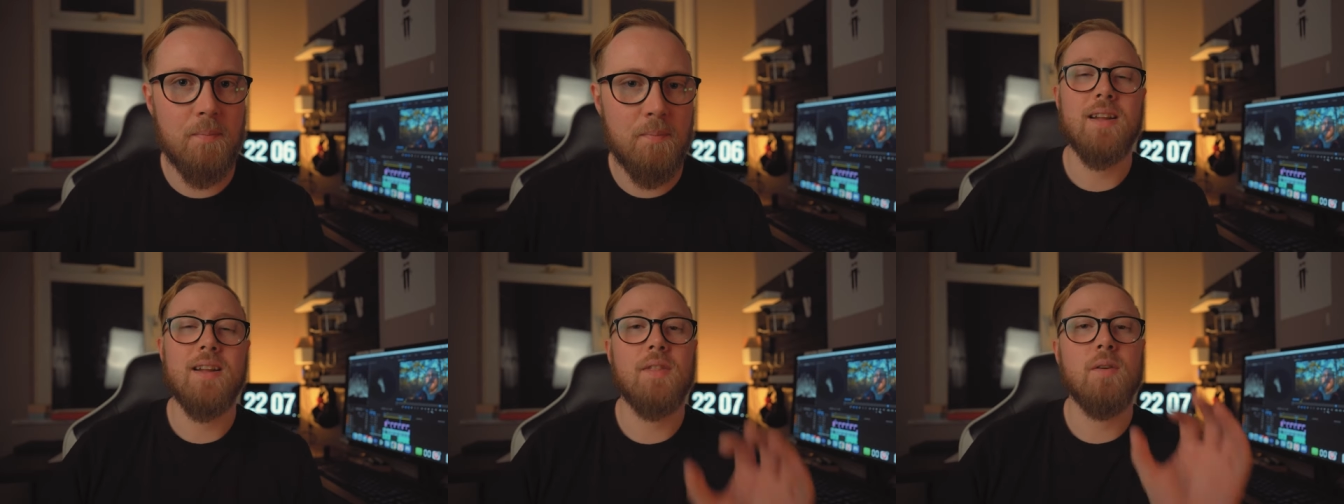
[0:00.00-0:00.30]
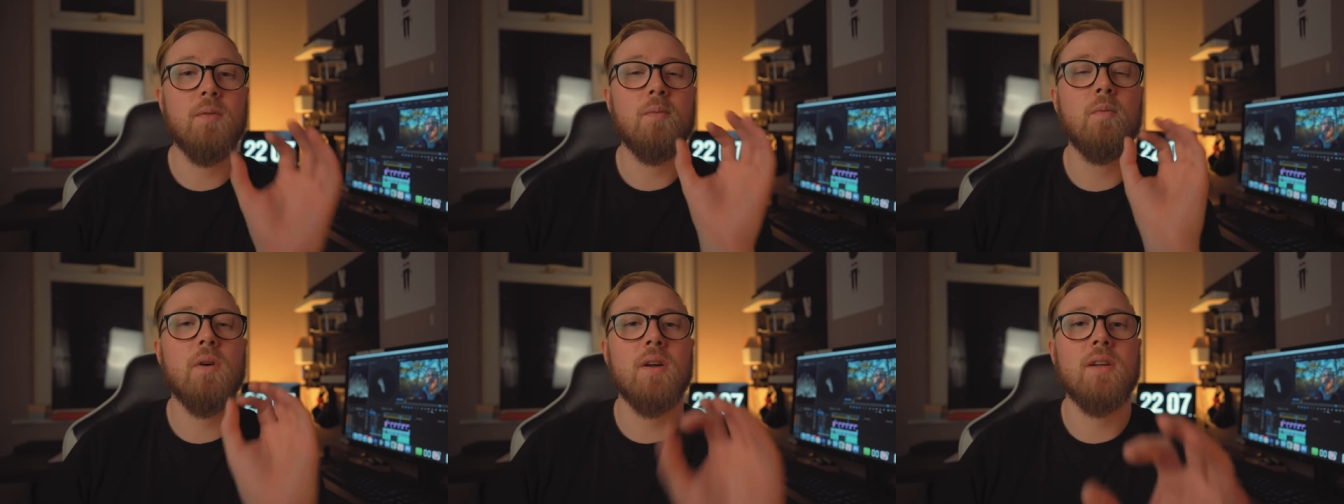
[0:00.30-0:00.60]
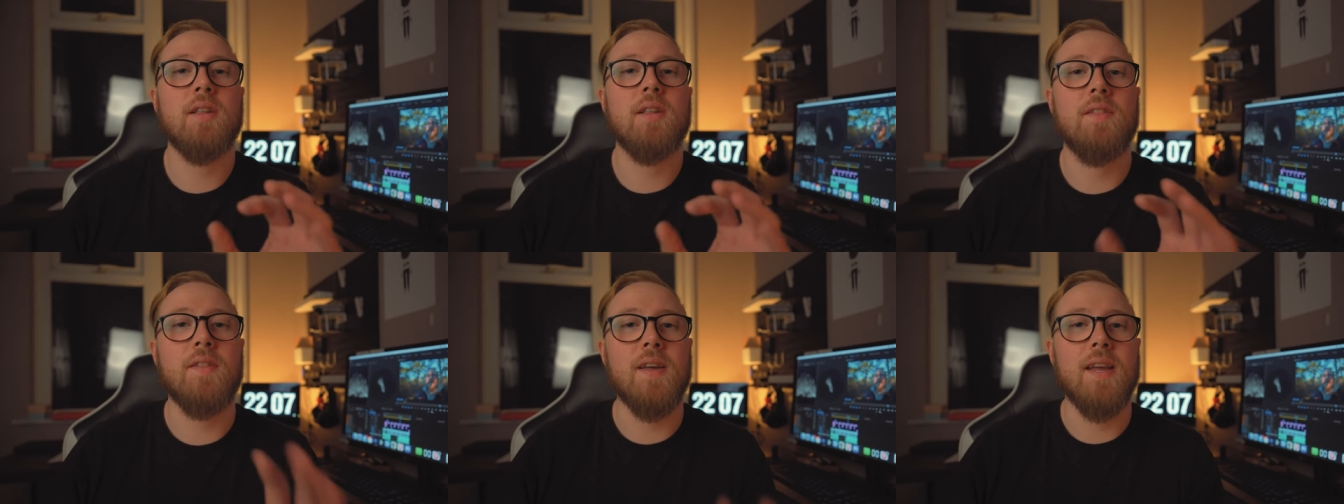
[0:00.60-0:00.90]
Now, the
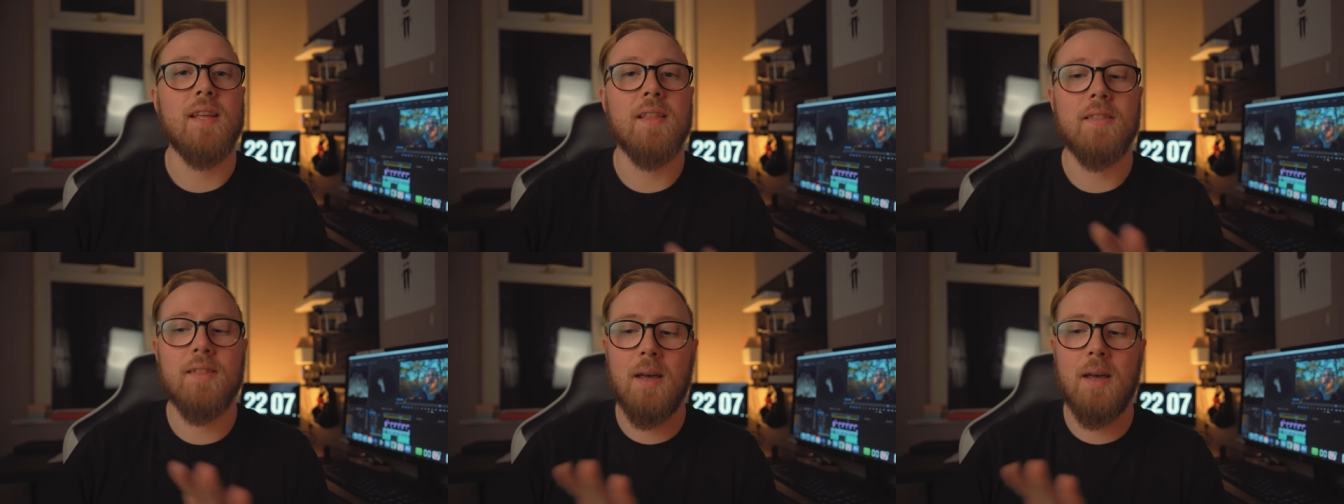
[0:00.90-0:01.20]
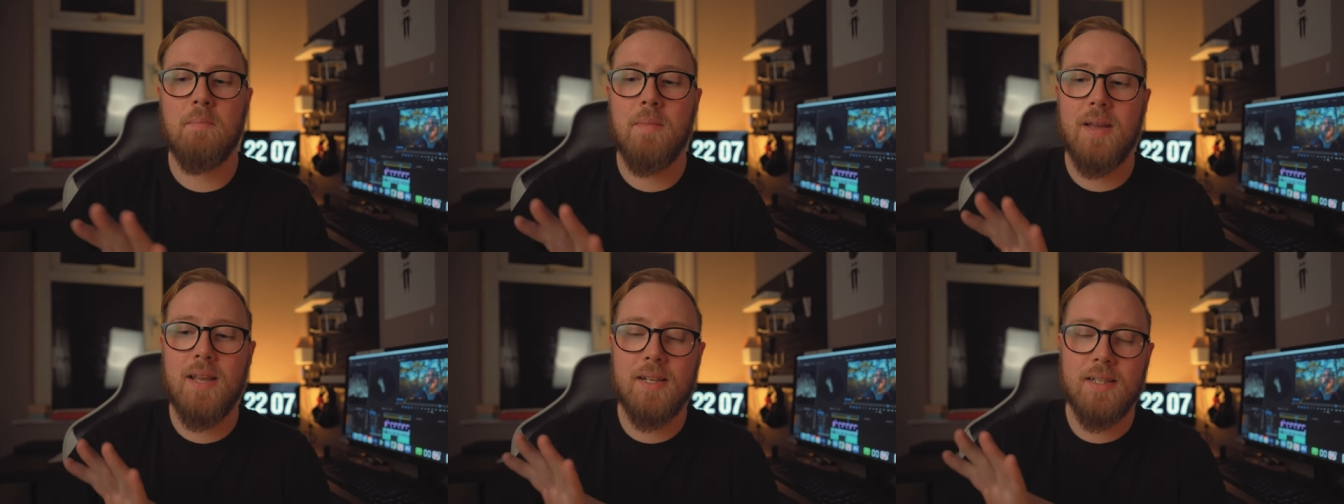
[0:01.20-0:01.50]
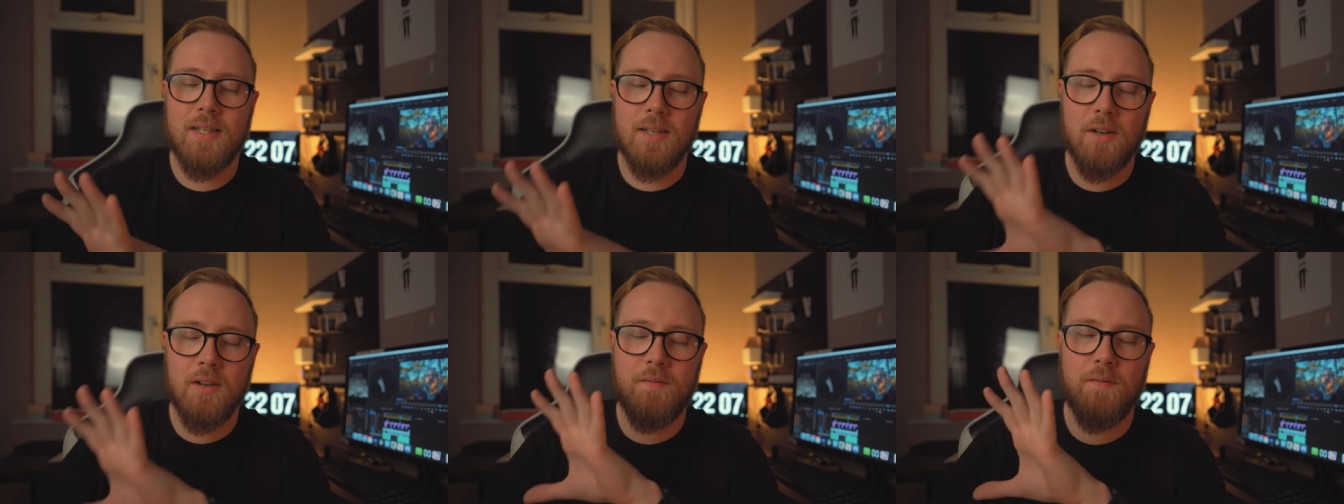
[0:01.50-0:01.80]
one thing that
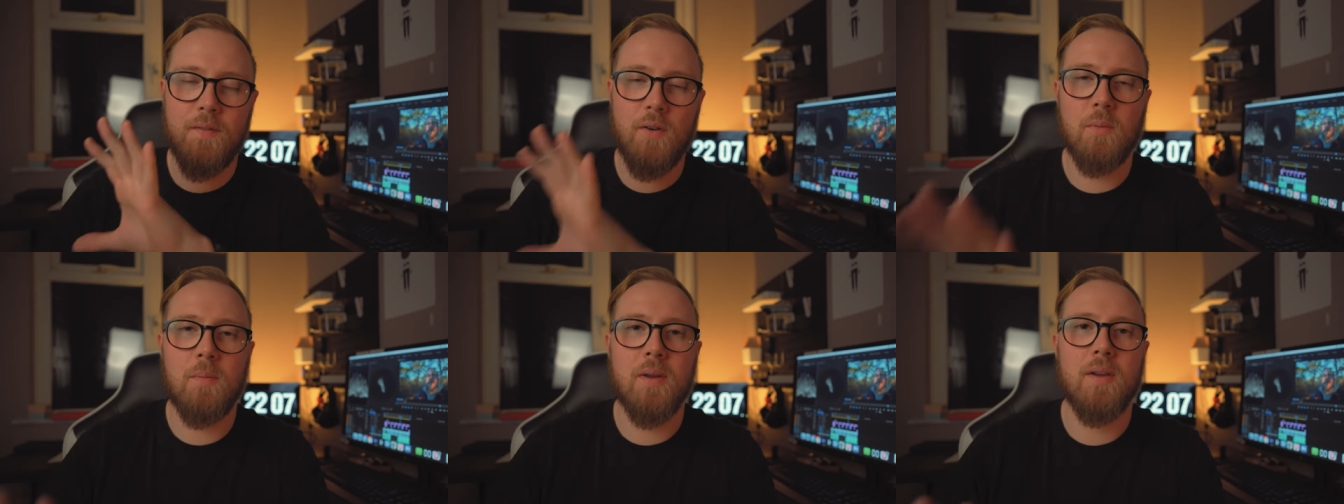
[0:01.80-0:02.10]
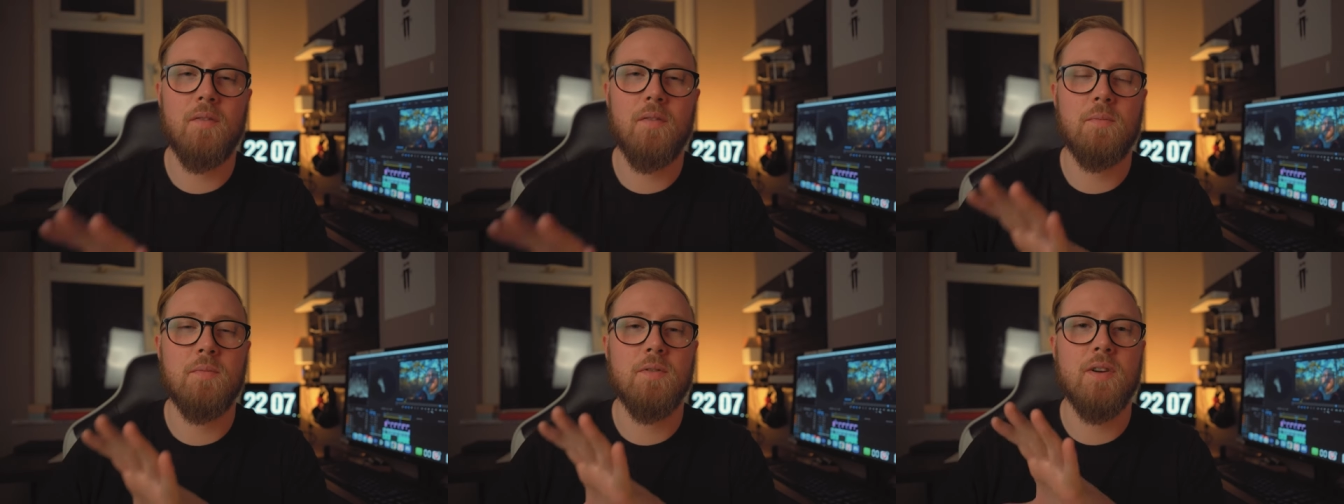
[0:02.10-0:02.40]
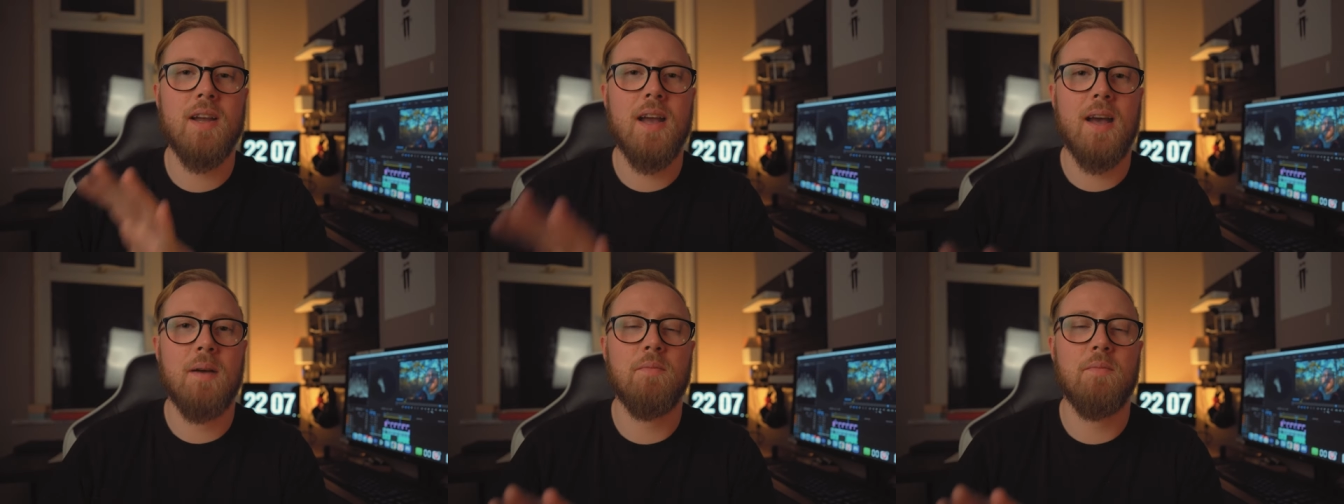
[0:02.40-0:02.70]
makes filming from your
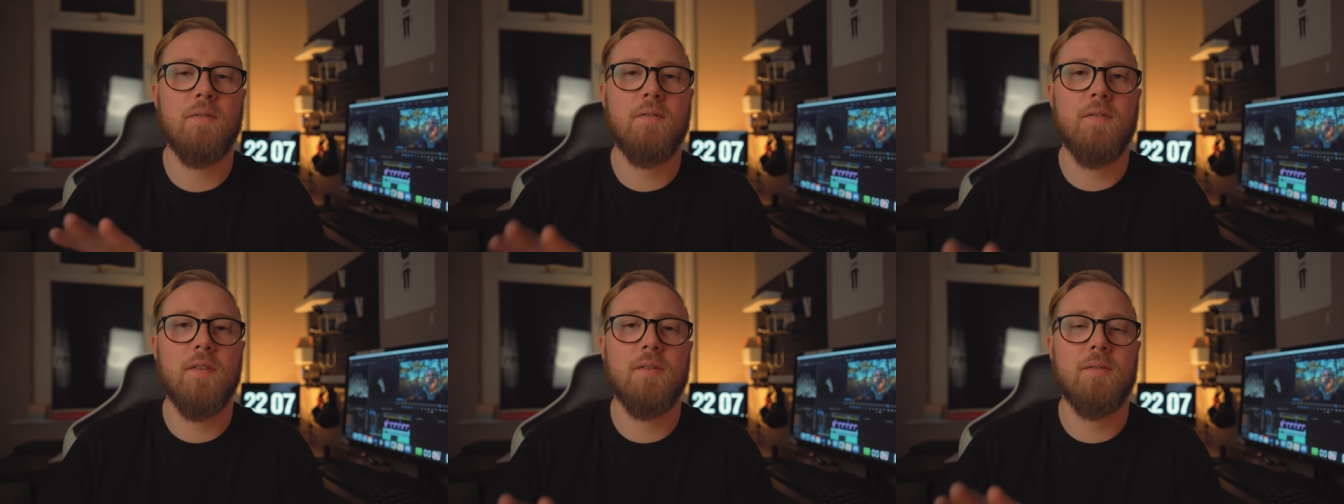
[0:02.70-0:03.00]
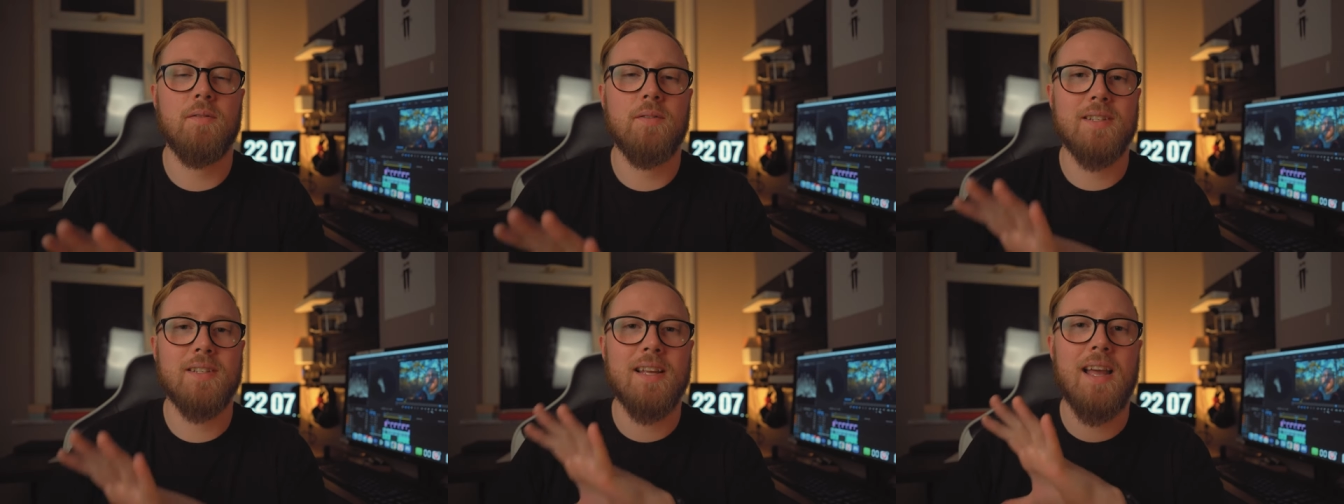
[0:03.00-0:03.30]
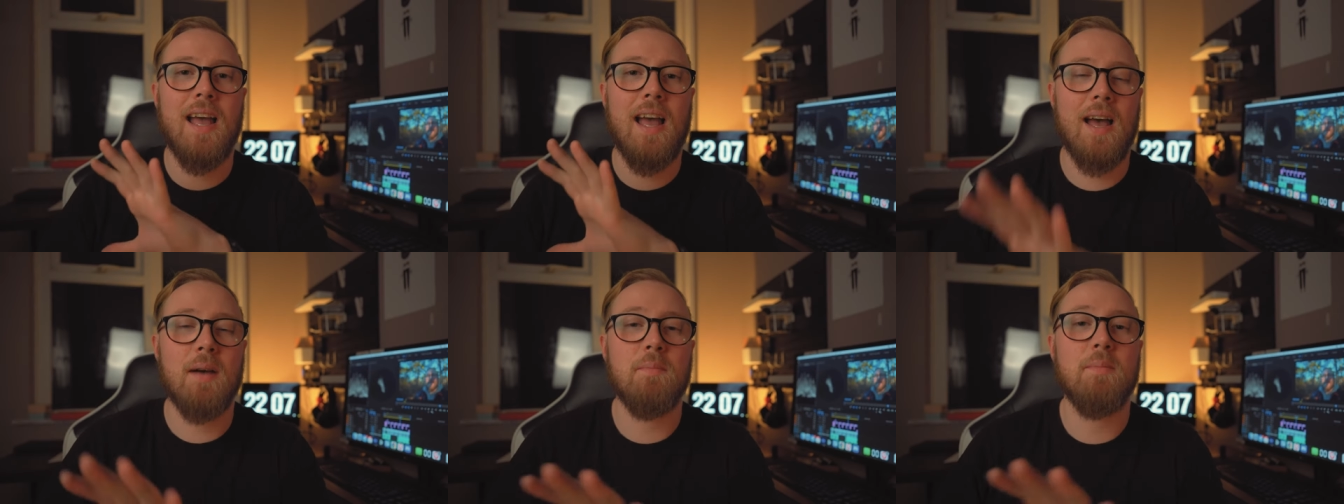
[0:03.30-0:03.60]
camera phone's
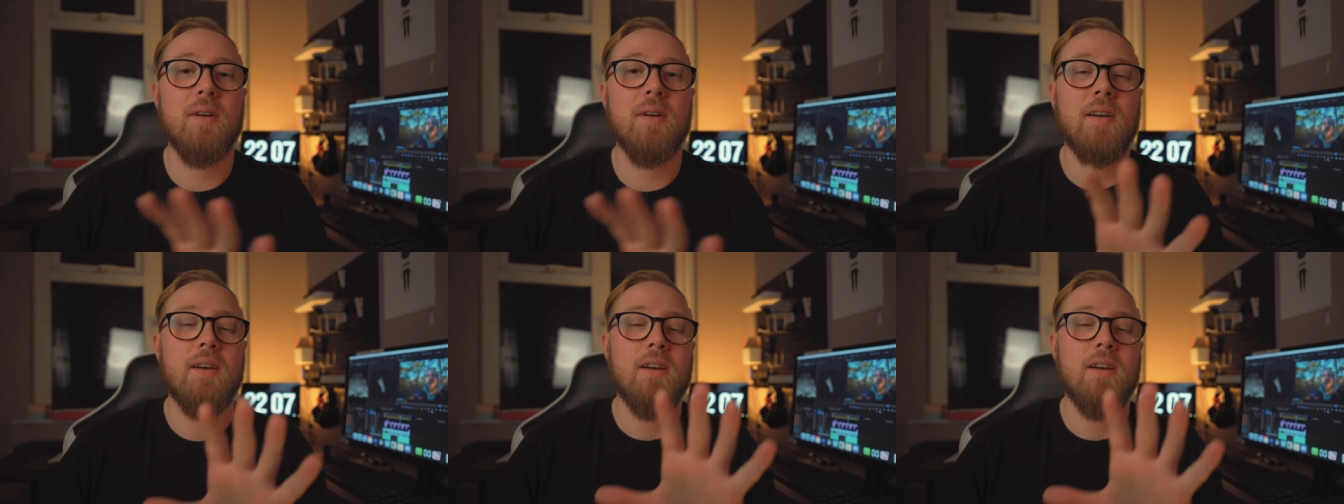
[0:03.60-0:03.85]
app